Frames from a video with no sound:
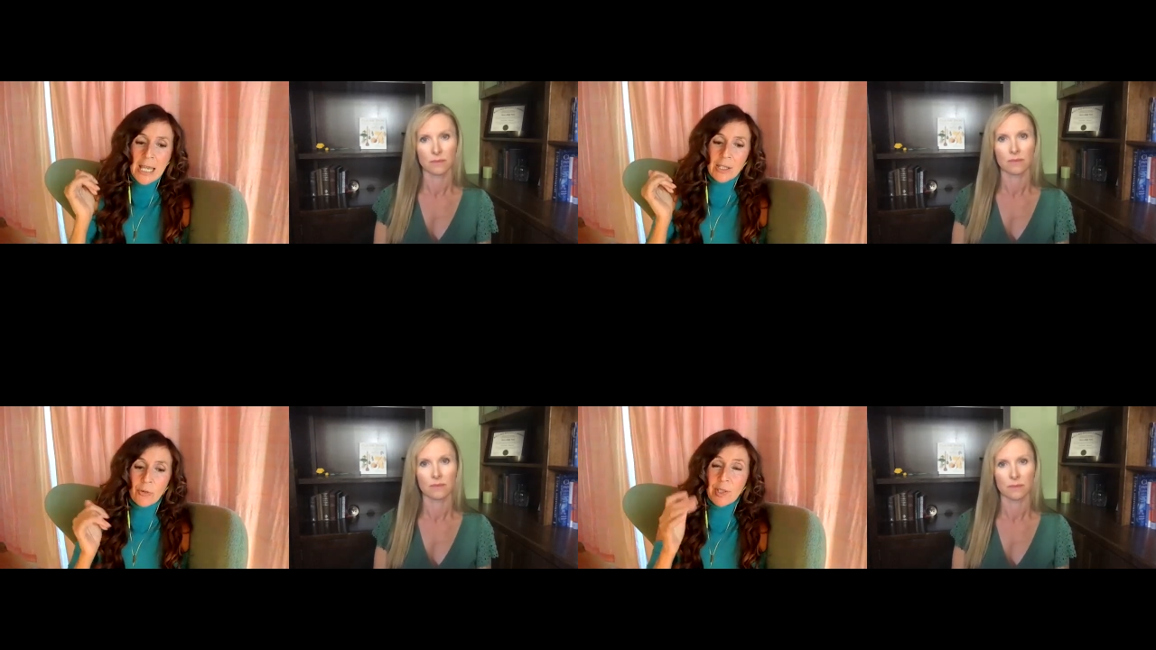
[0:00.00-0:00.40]

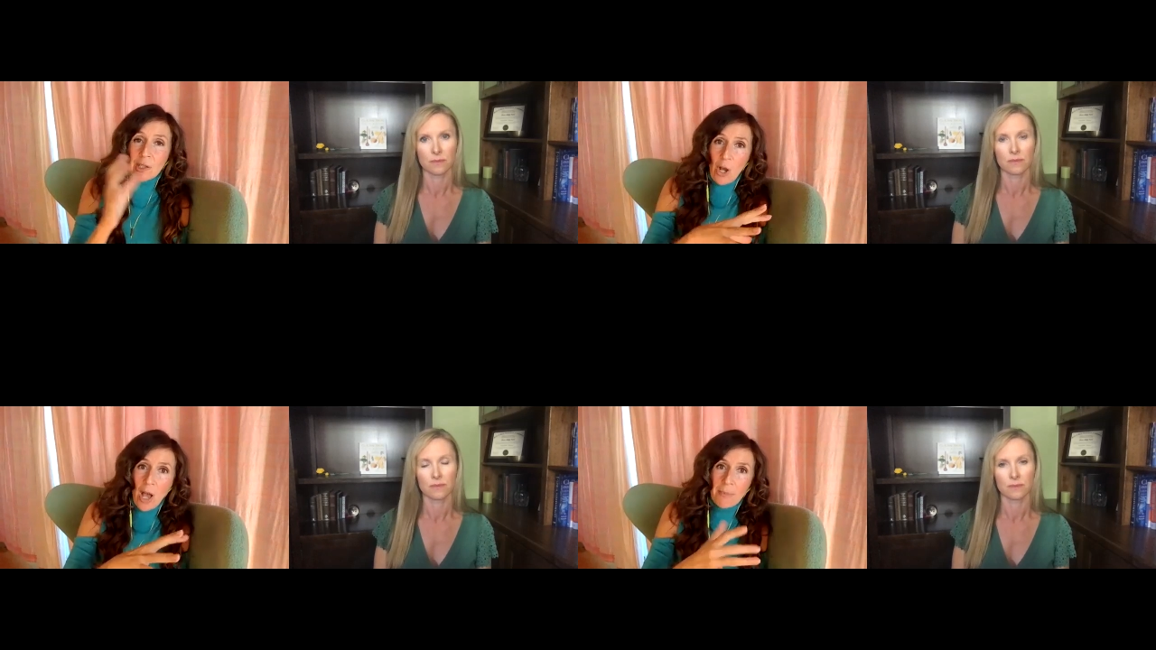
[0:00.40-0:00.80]
Speaker 1: so
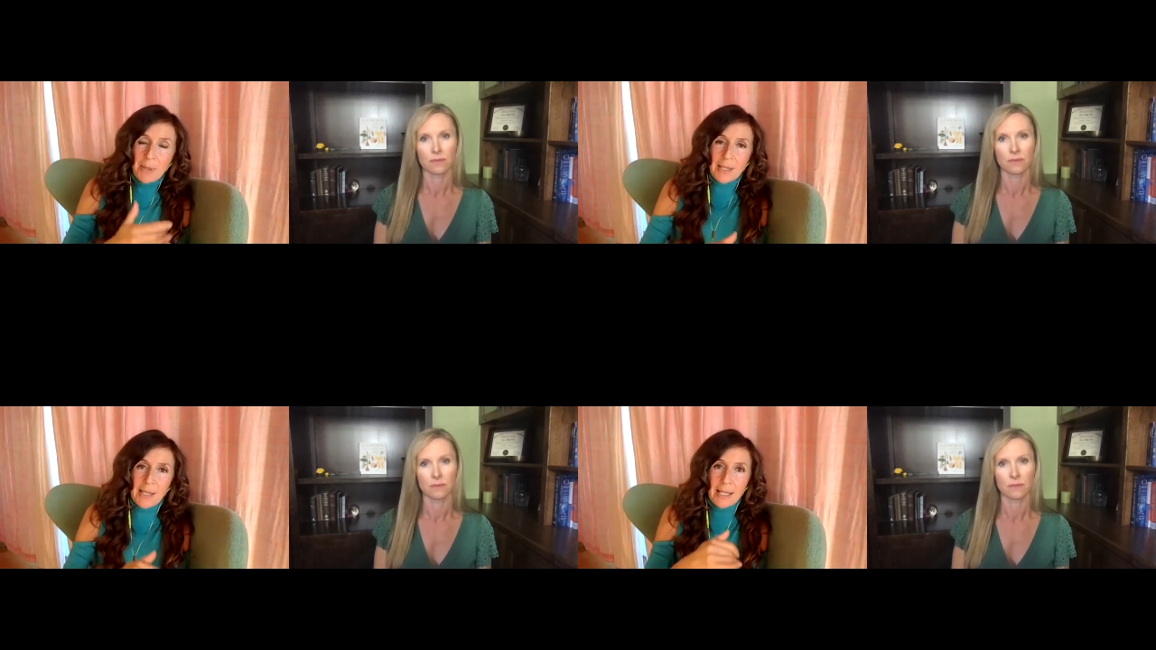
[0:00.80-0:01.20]
stop
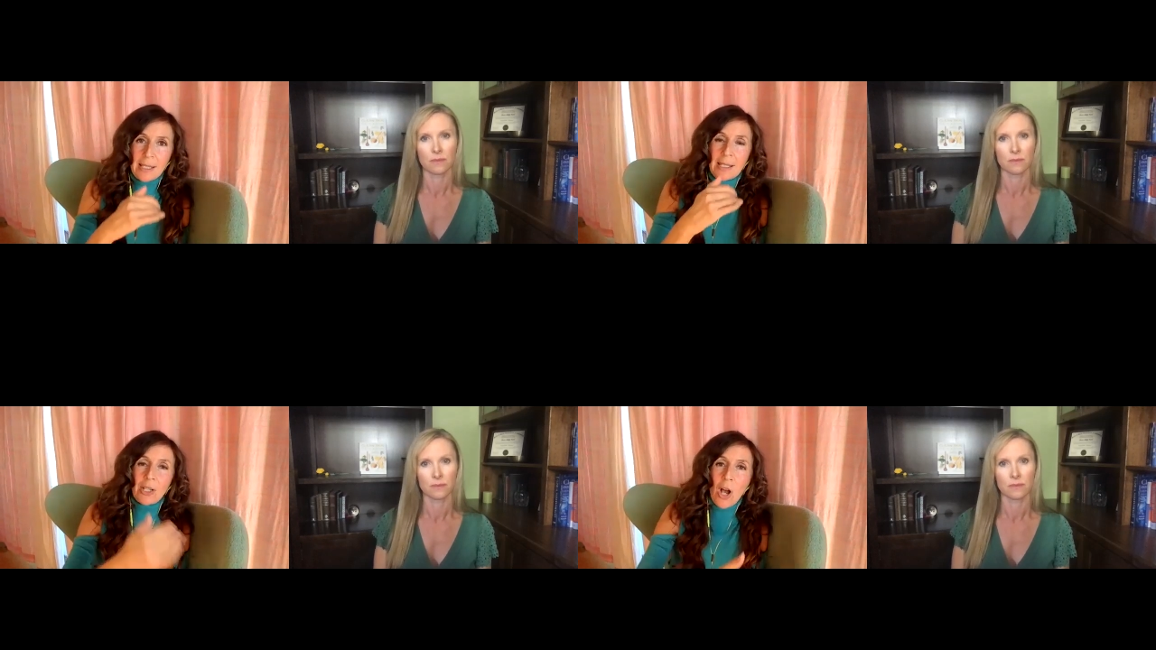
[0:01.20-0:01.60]
is like
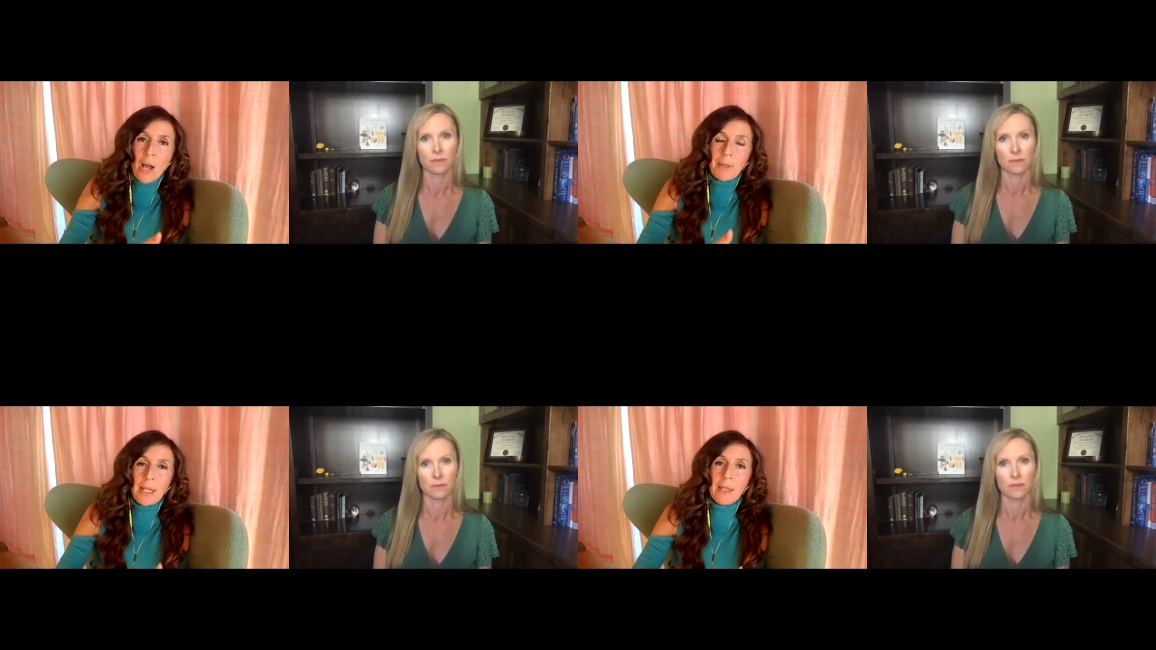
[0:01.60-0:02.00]

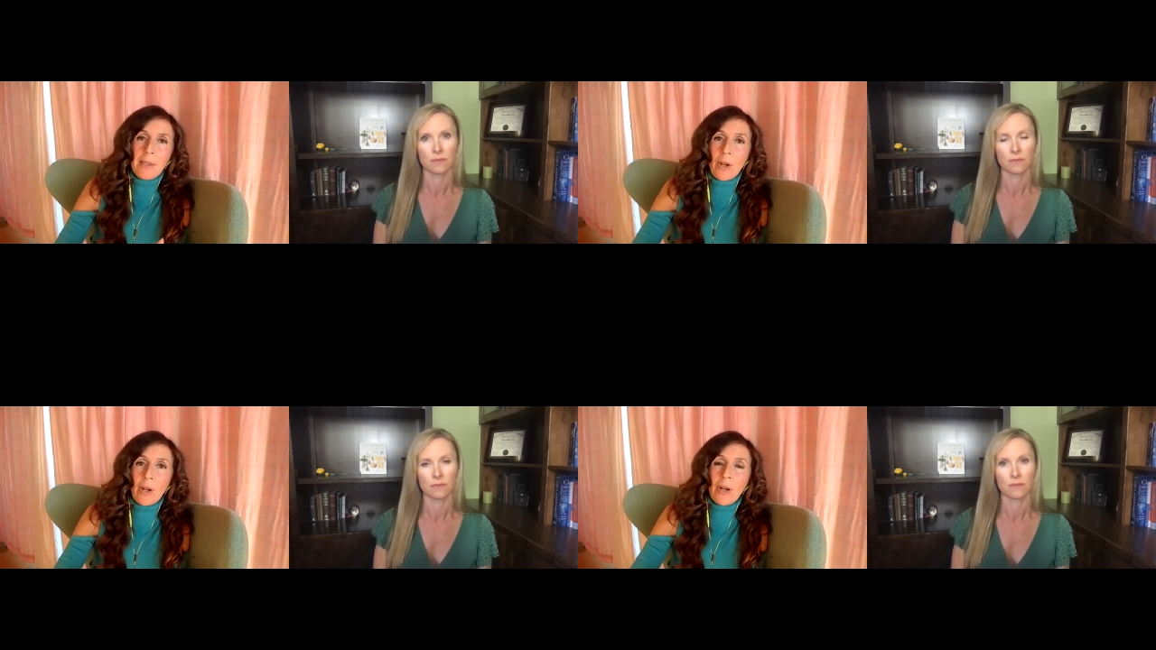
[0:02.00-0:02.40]

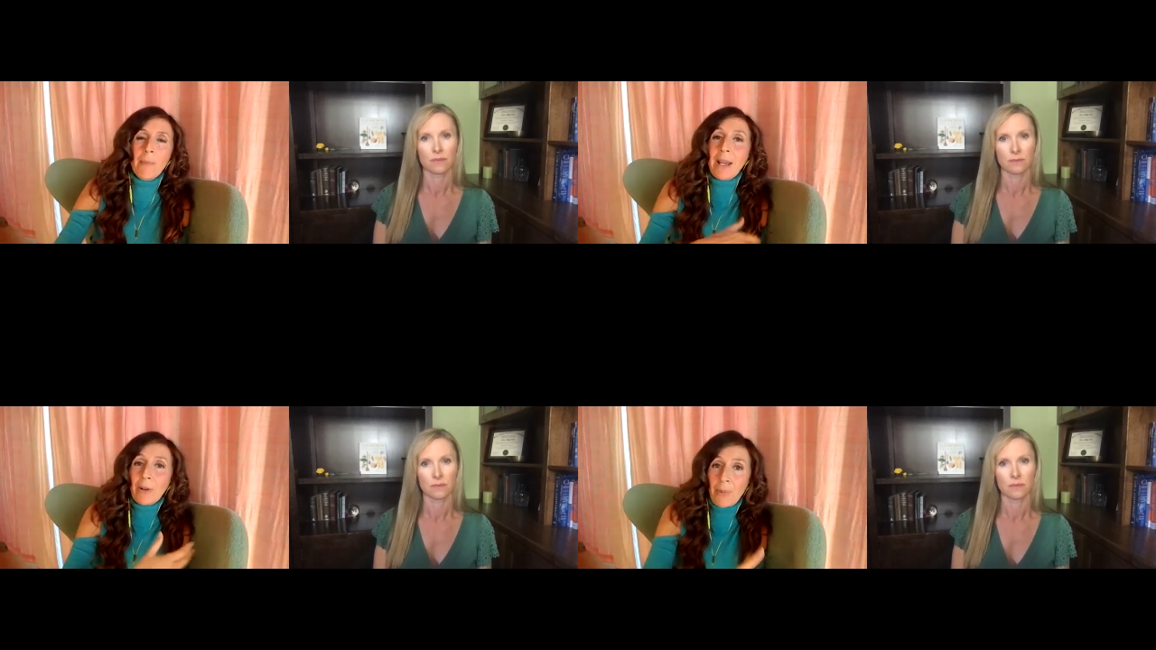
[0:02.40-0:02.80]
stopping the
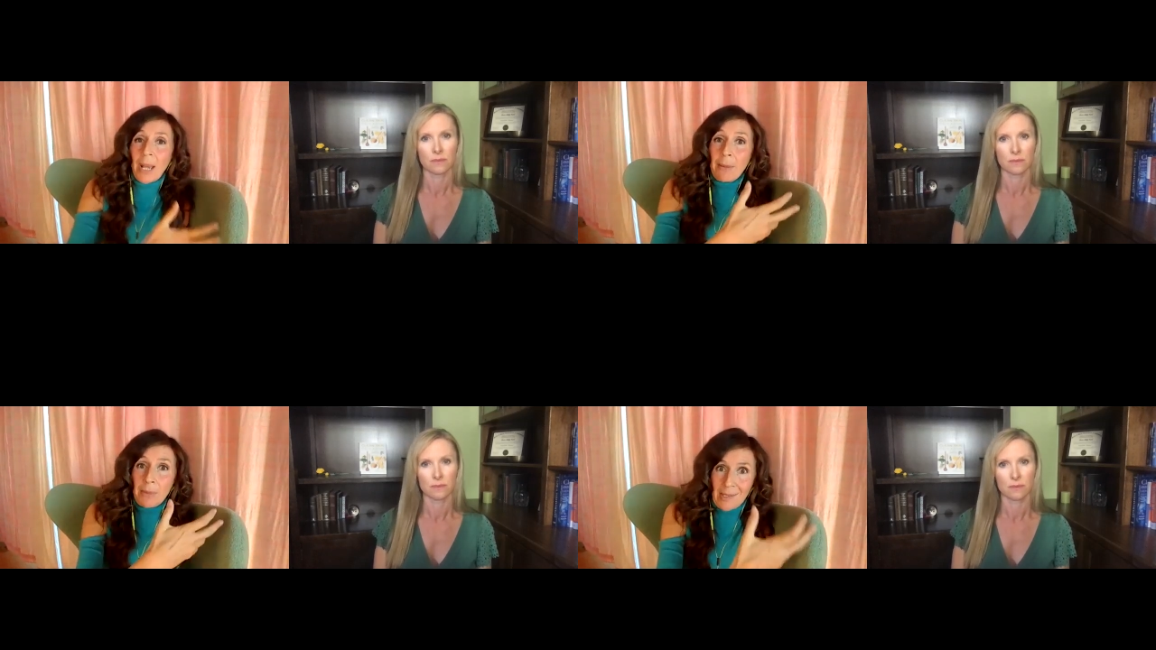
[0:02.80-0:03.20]

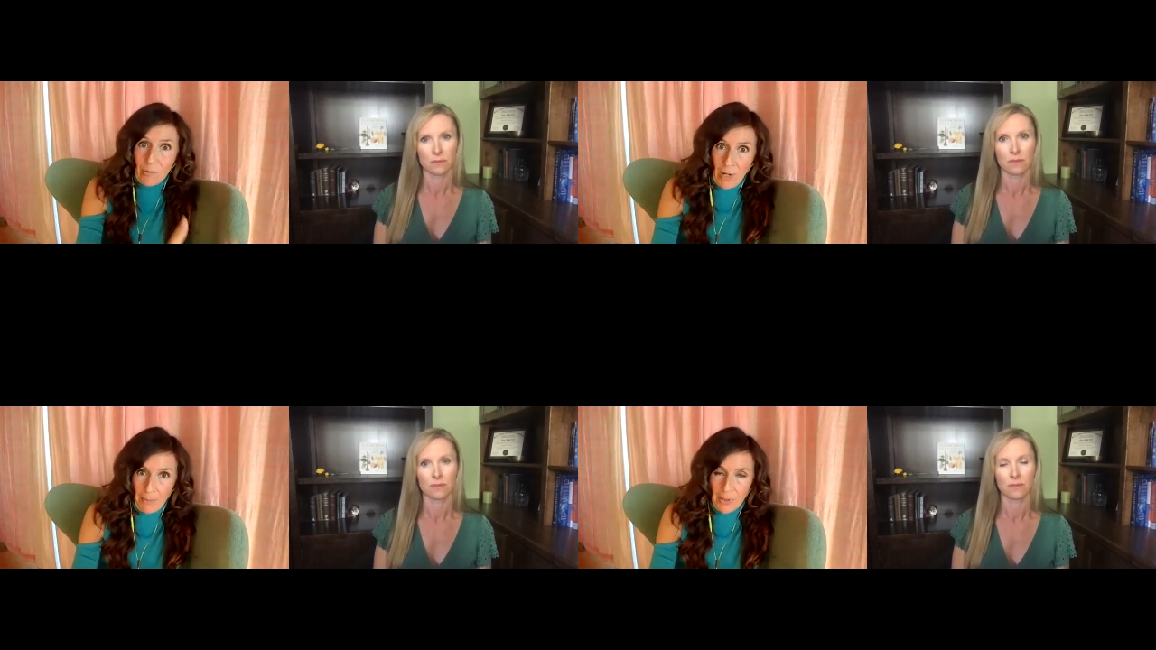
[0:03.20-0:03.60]
microbiome
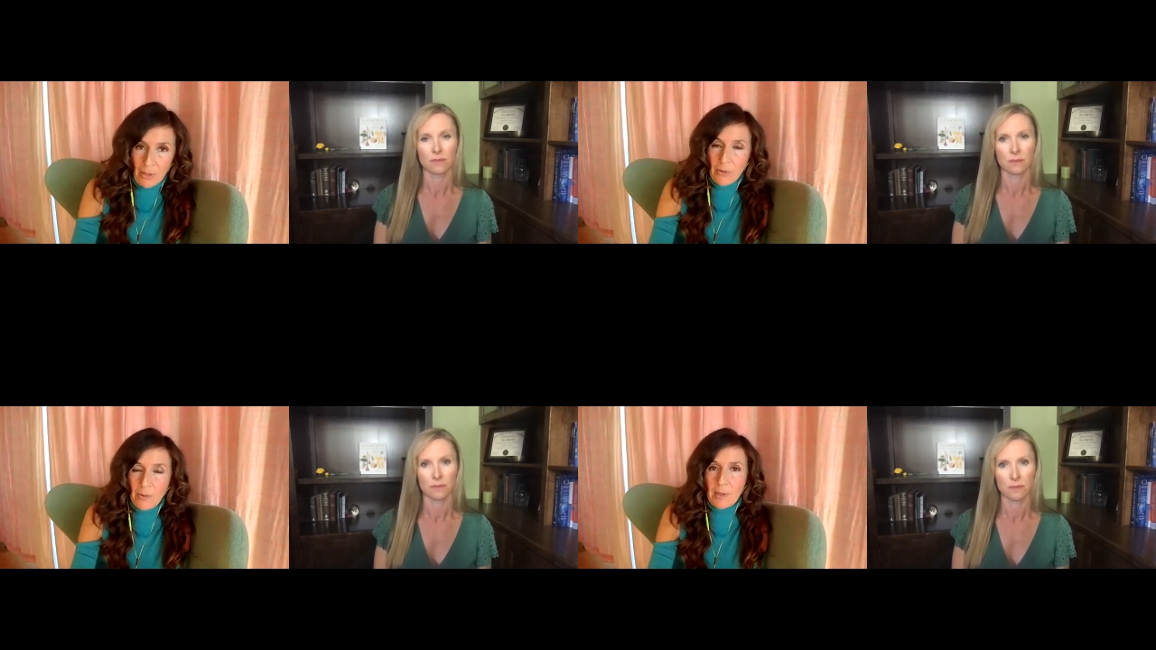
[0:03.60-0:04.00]

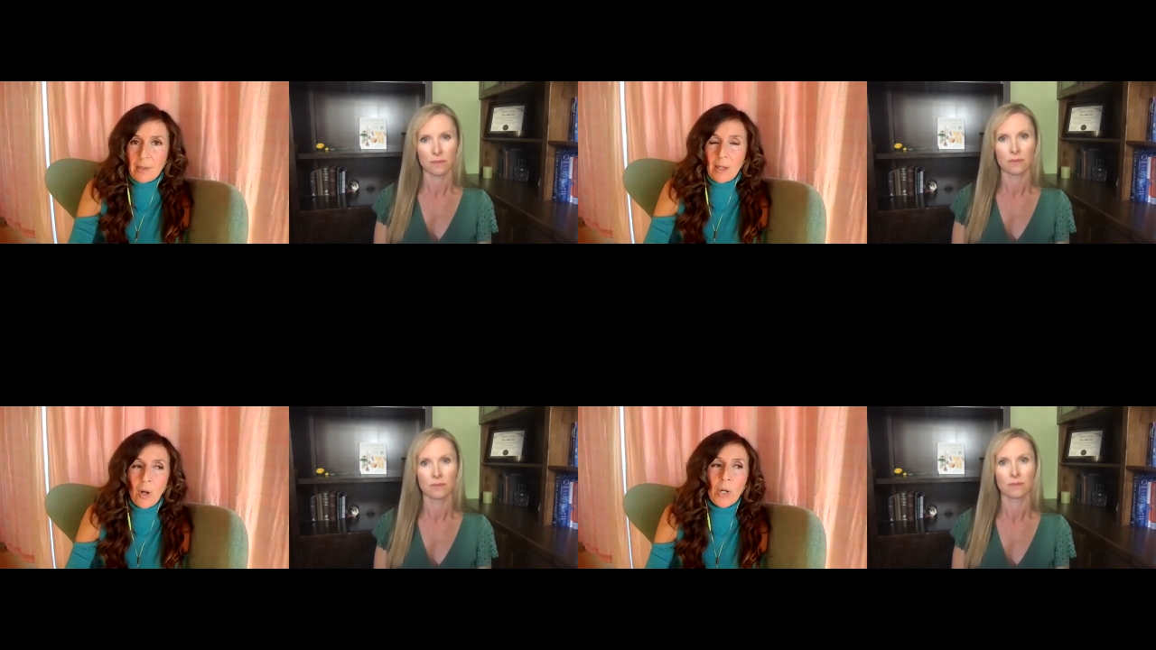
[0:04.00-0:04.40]
disruptors
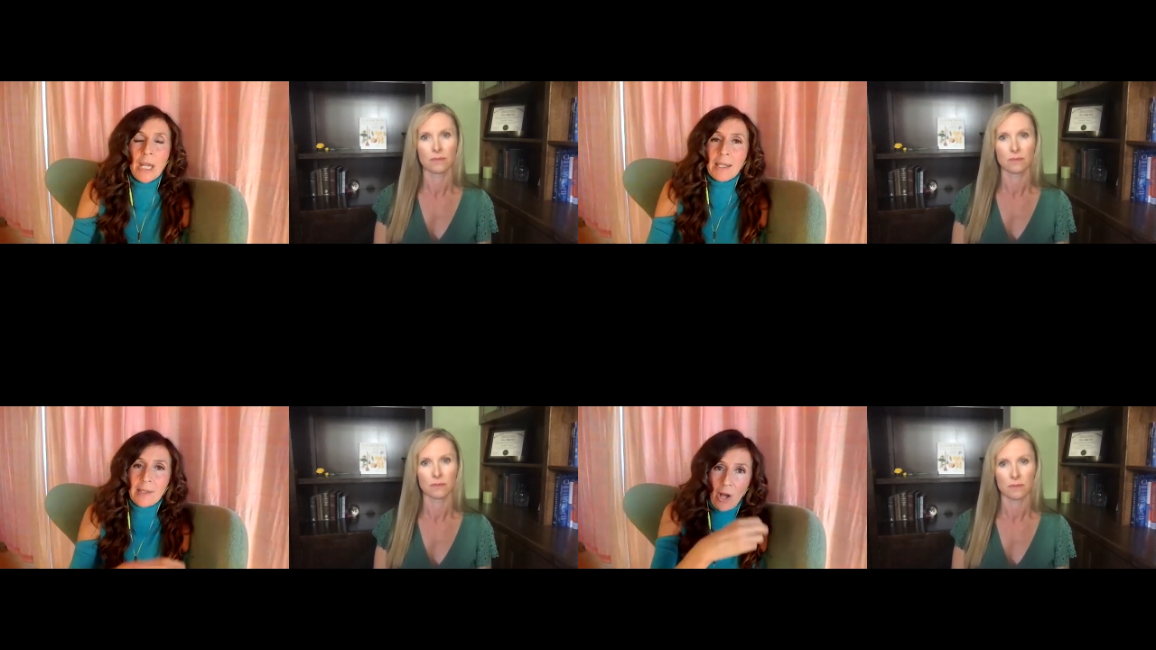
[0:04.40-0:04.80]
so
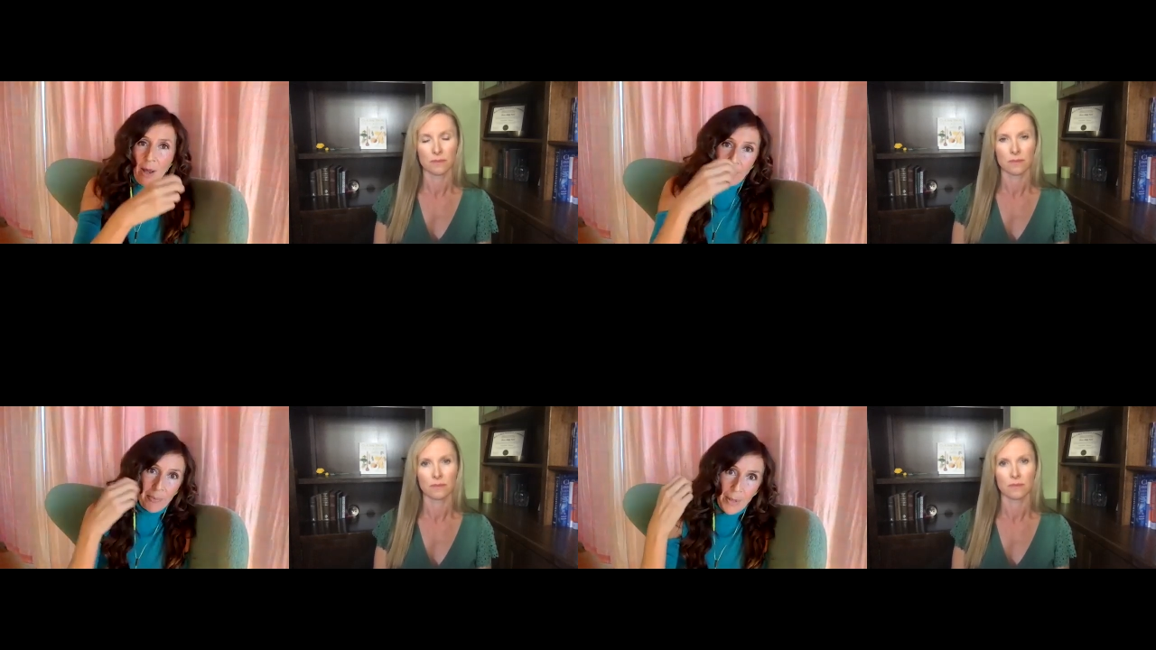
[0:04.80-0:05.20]
stop